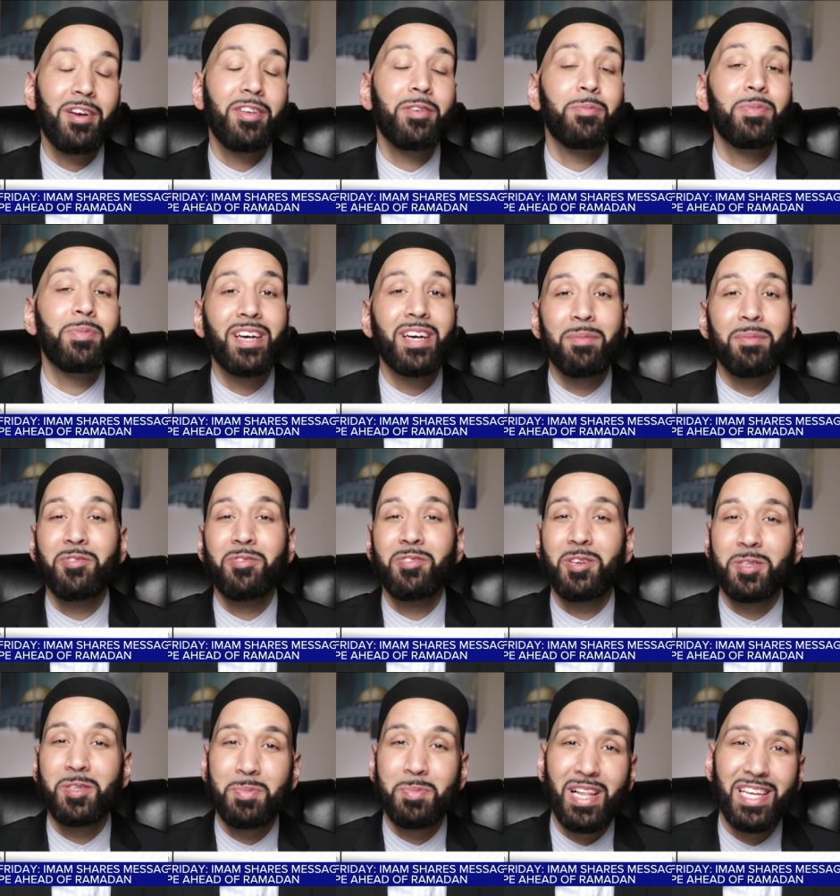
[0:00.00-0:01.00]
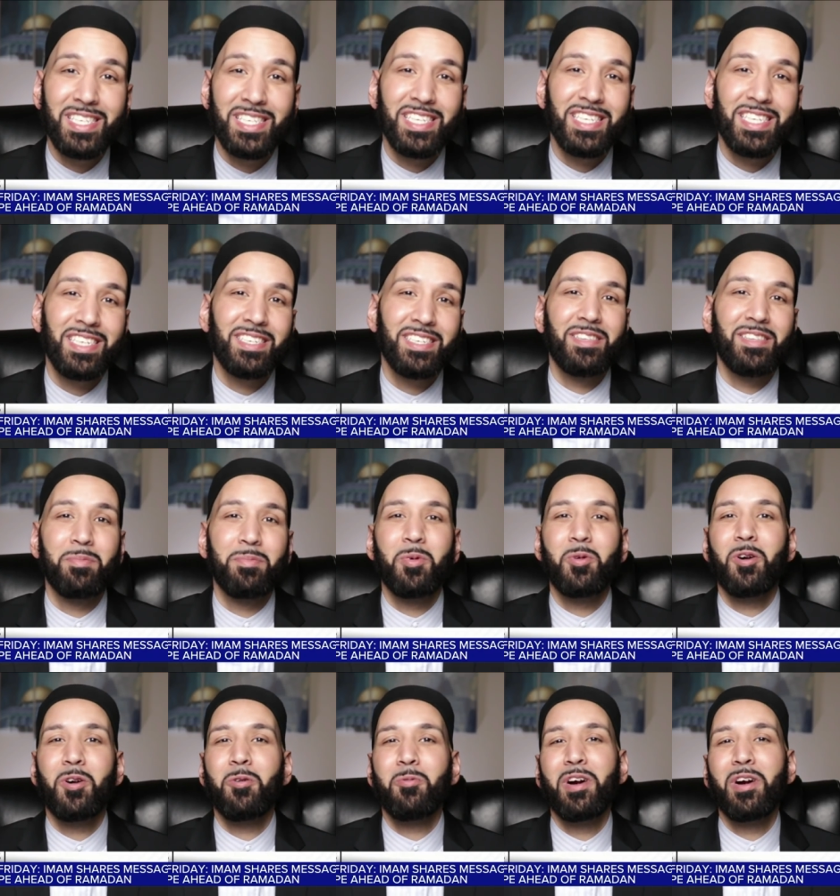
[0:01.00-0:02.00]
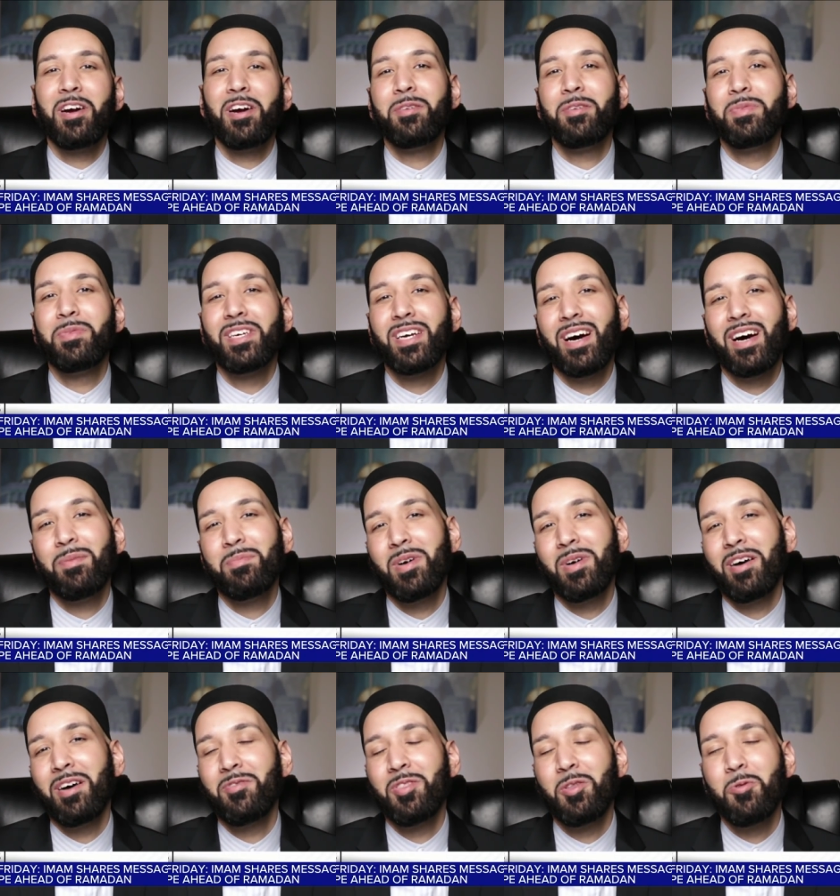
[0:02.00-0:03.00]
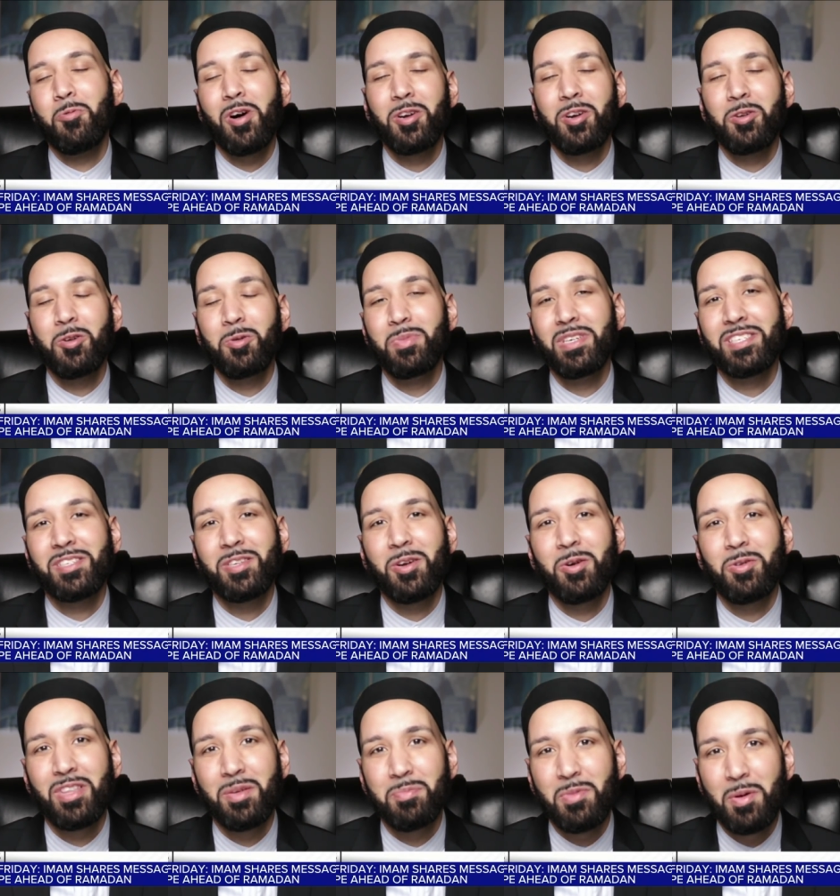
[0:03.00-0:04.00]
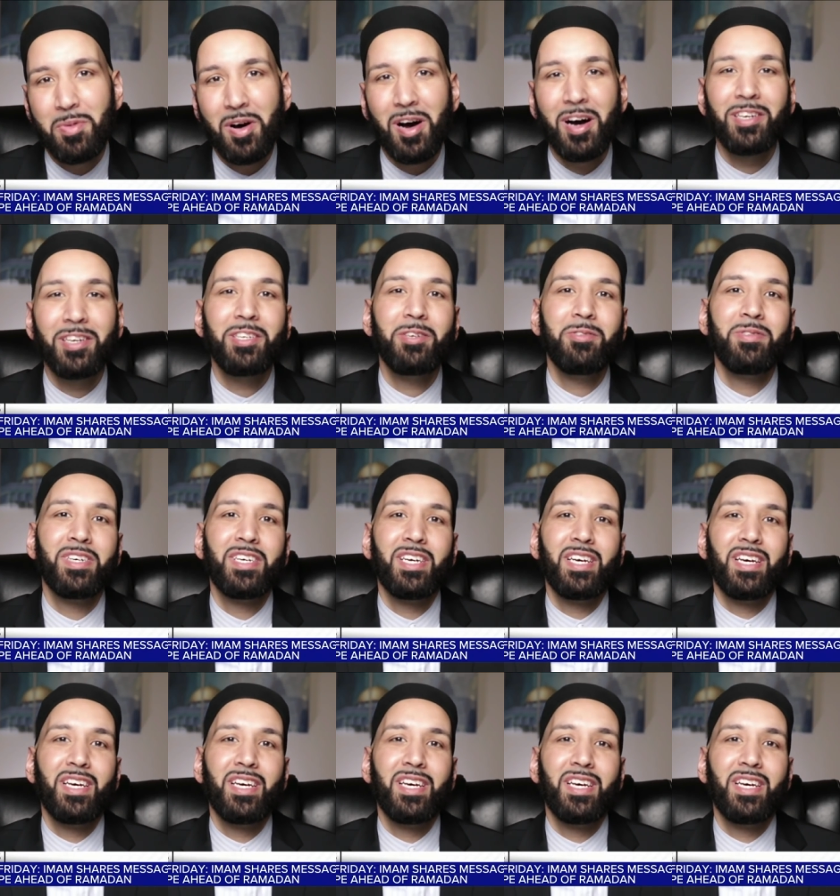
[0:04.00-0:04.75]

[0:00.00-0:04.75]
you become of those blessings, the more aware you become of the one who bestowed them upon you,